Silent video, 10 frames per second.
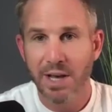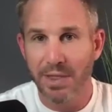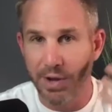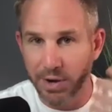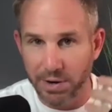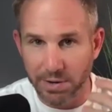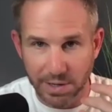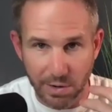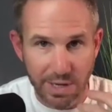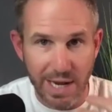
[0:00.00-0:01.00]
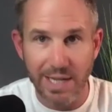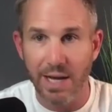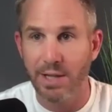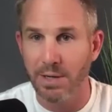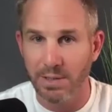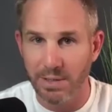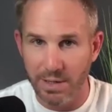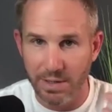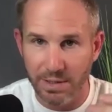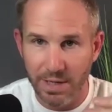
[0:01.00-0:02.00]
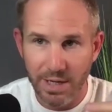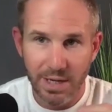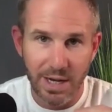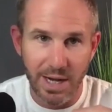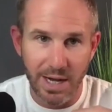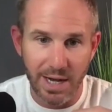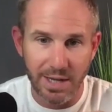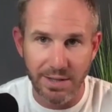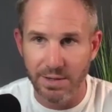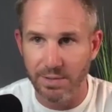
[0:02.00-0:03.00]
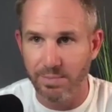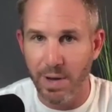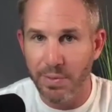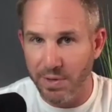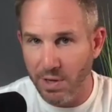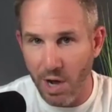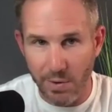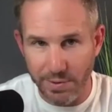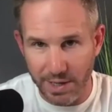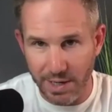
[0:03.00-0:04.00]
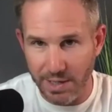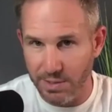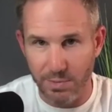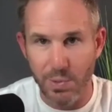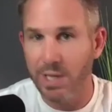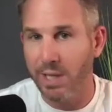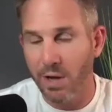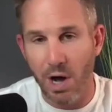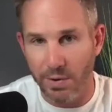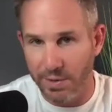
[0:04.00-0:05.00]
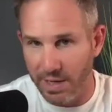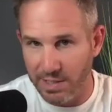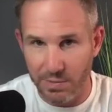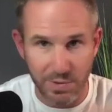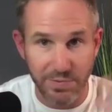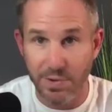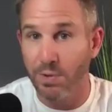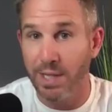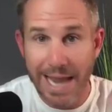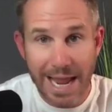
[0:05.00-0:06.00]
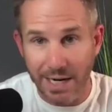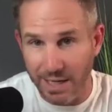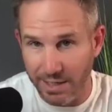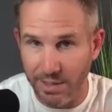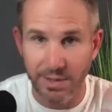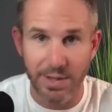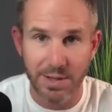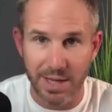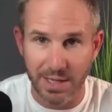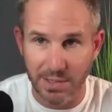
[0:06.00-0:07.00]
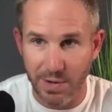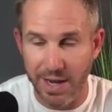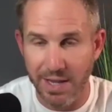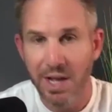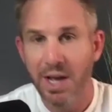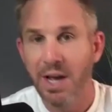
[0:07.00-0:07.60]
They're you know getting on their their uh, their monthly call with us or weekly call with us to review the data and all the things, right?